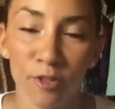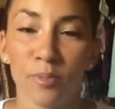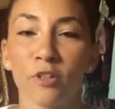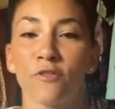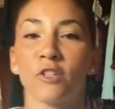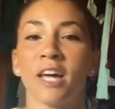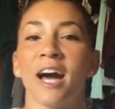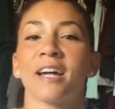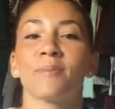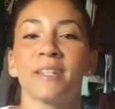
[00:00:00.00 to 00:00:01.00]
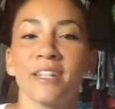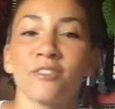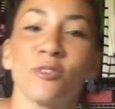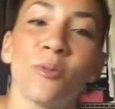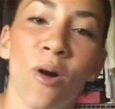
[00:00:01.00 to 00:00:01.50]
beautiful to hide,
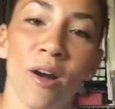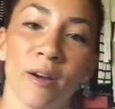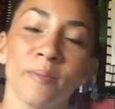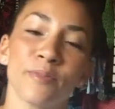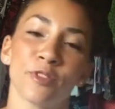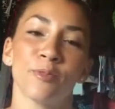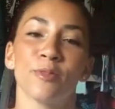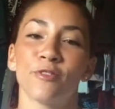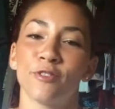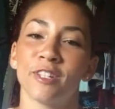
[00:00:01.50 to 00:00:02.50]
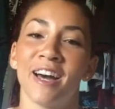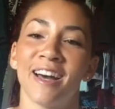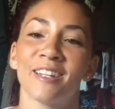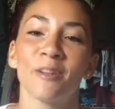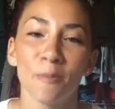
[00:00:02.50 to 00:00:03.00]
because you are too beautiful to
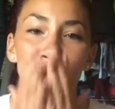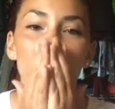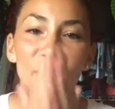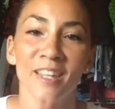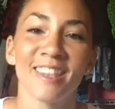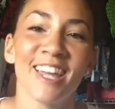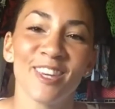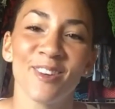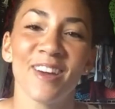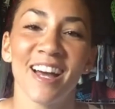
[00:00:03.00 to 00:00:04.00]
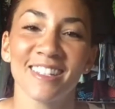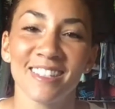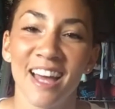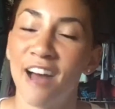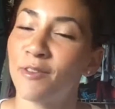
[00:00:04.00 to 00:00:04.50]
hide. Thank you guys.
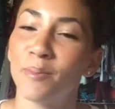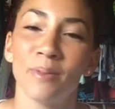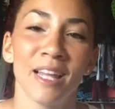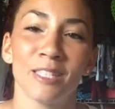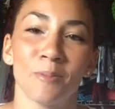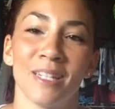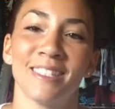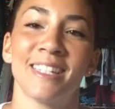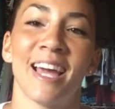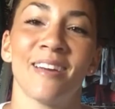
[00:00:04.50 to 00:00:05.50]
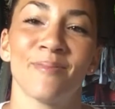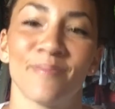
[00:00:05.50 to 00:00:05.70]
Have a blessed, blessed day.